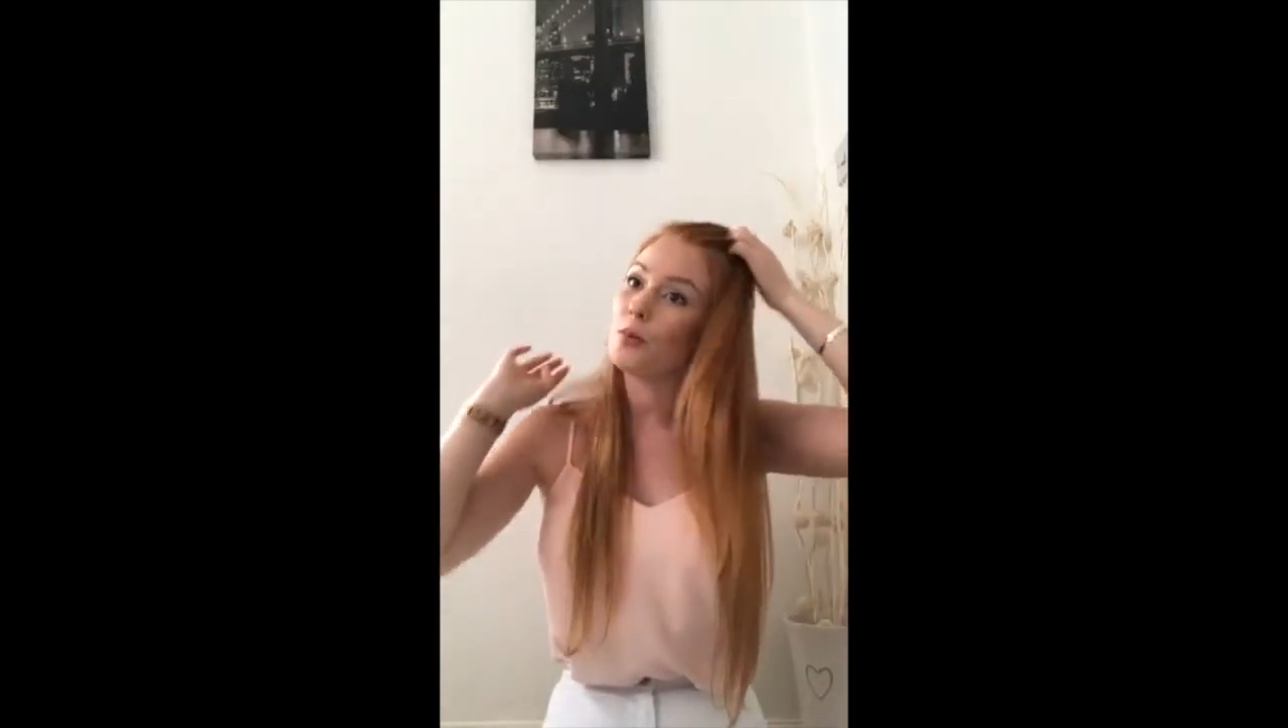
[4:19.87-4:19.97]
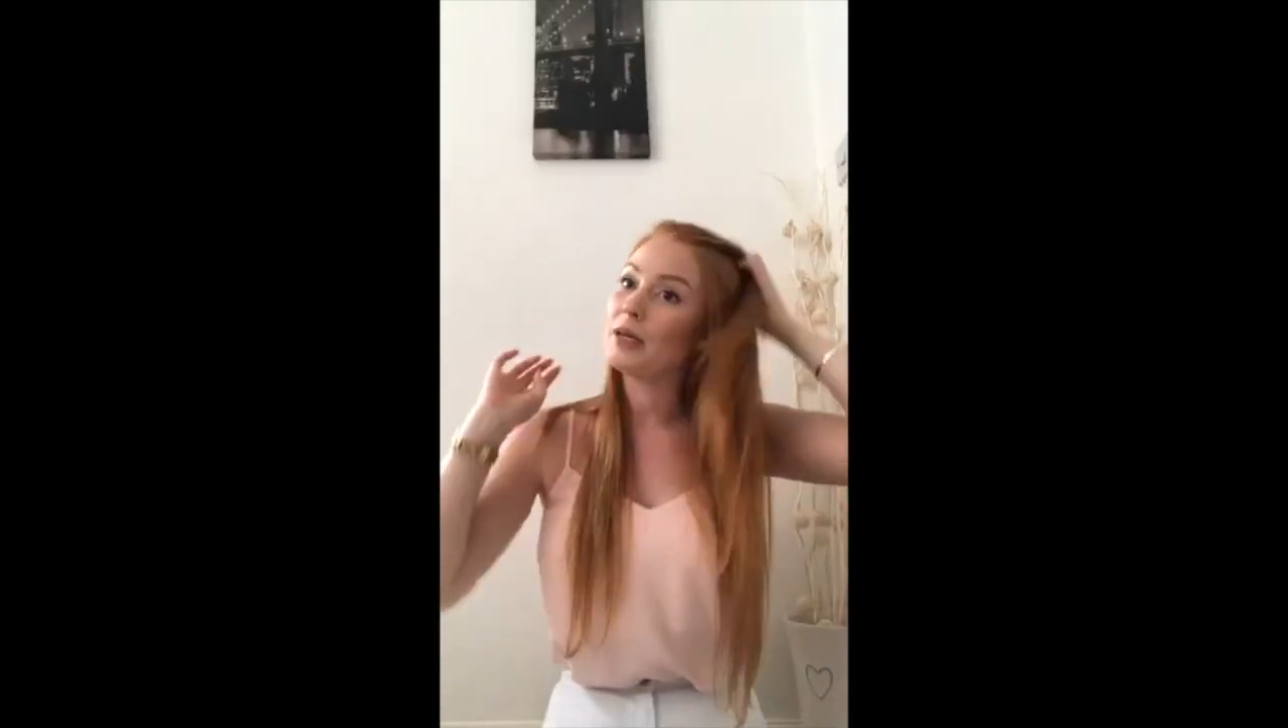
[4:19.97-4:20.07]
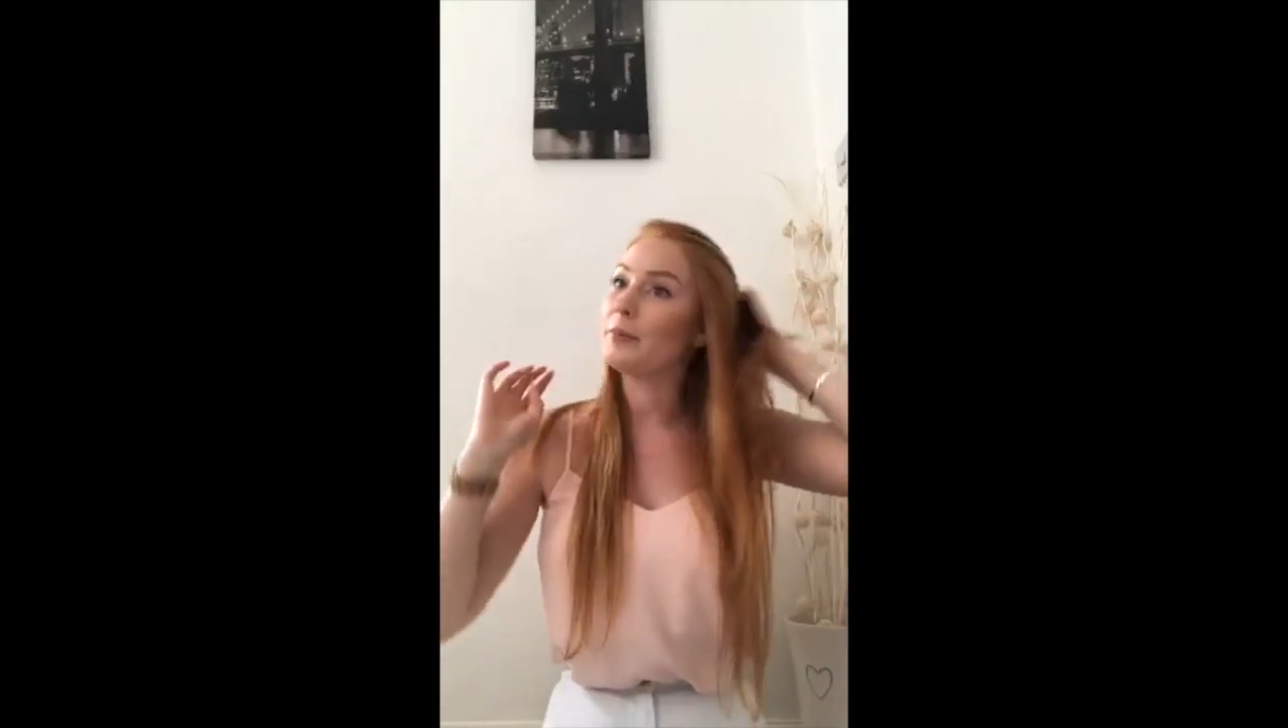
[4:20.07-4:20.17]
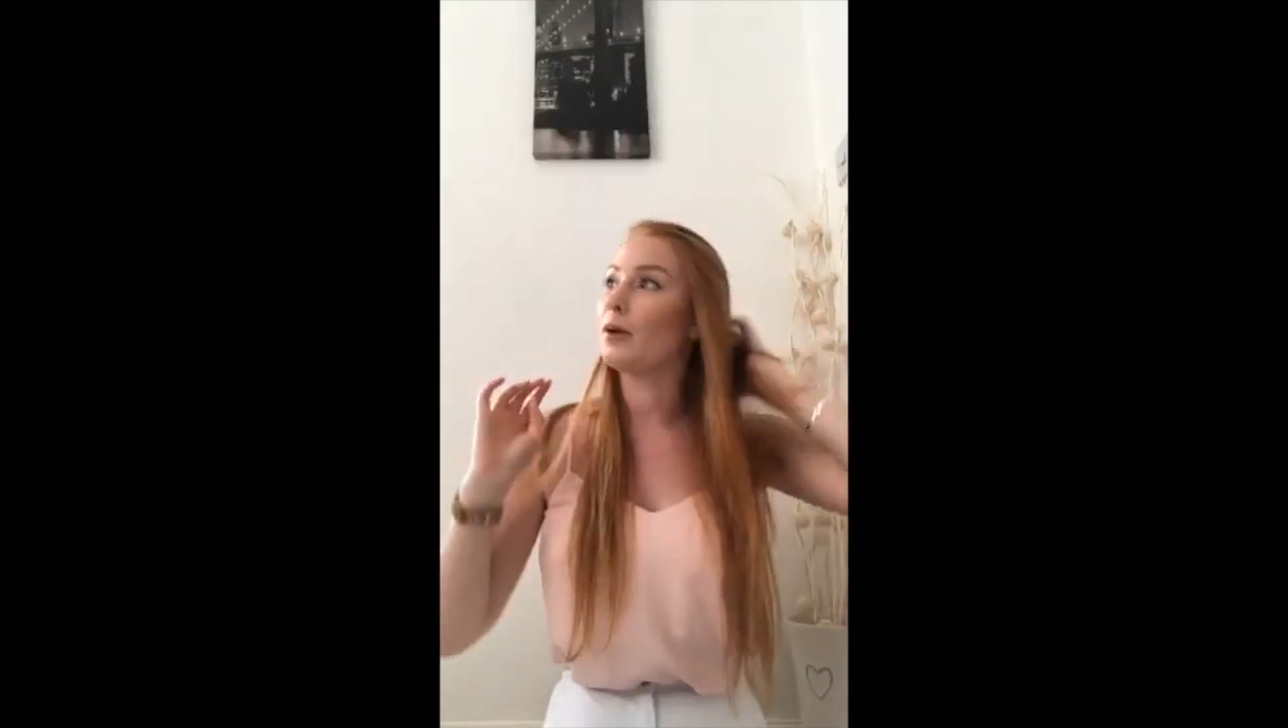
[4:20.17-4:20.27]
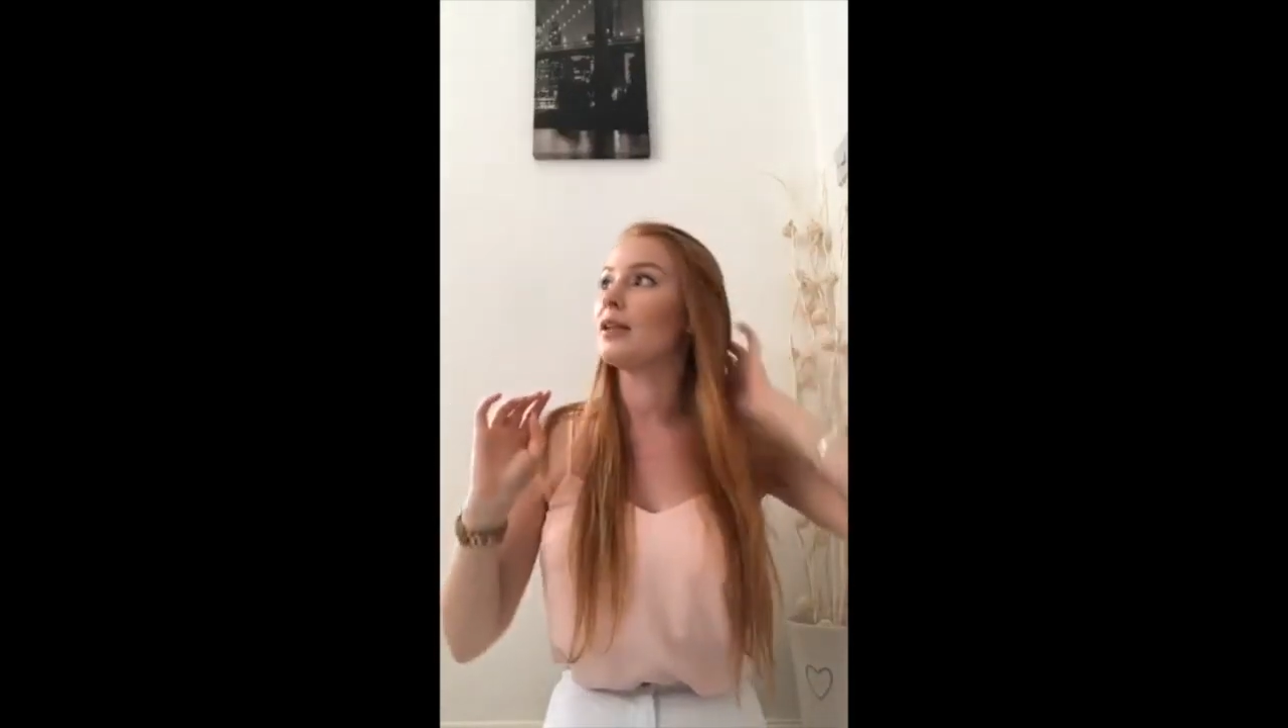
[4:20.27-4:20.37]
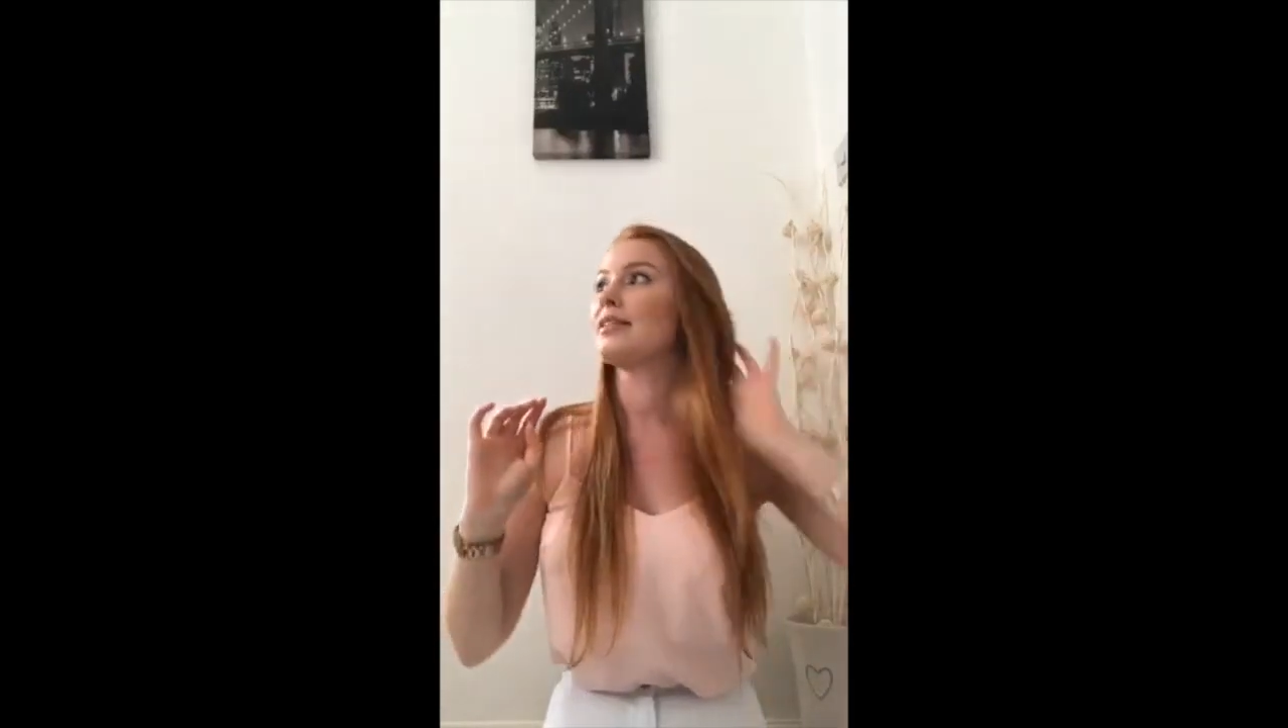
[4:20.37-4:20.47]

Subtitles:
people